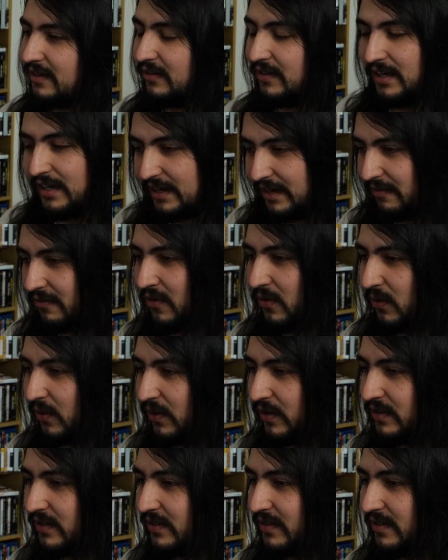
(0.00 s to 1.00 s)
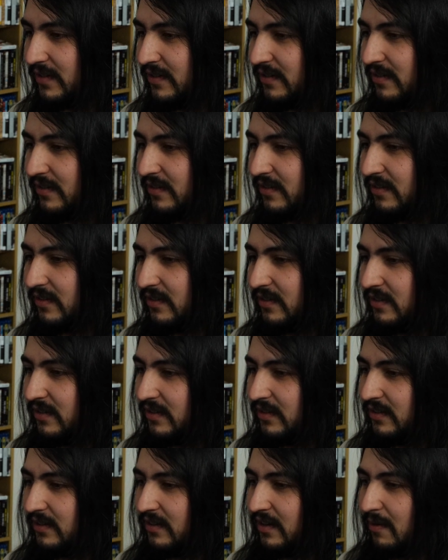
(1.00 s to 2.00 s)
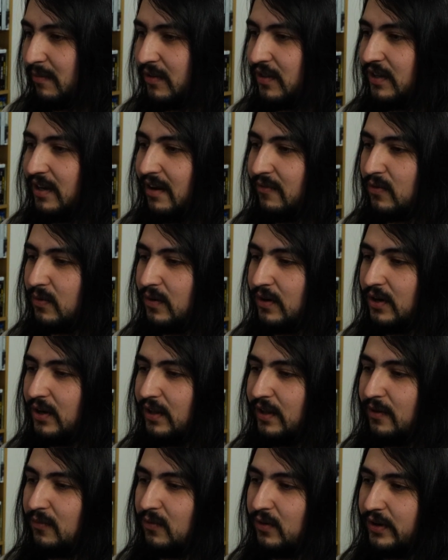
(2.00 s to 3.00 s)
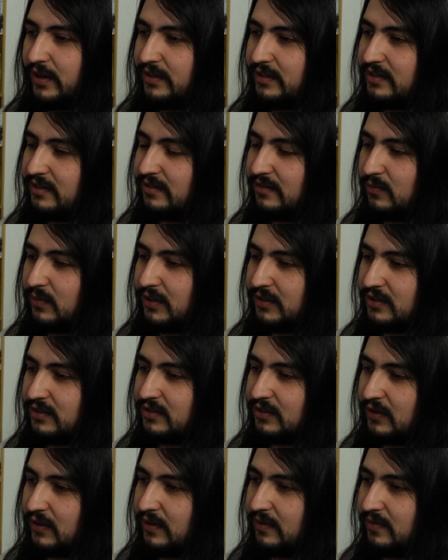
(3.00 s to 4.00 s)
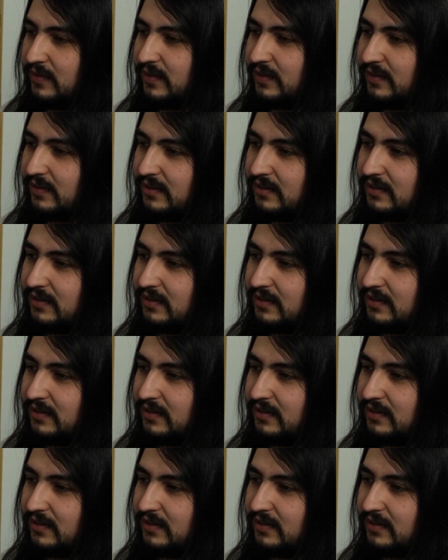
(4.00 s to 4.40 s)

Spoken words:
Okay, of course. Everything Everywhere All at Once, well deserved.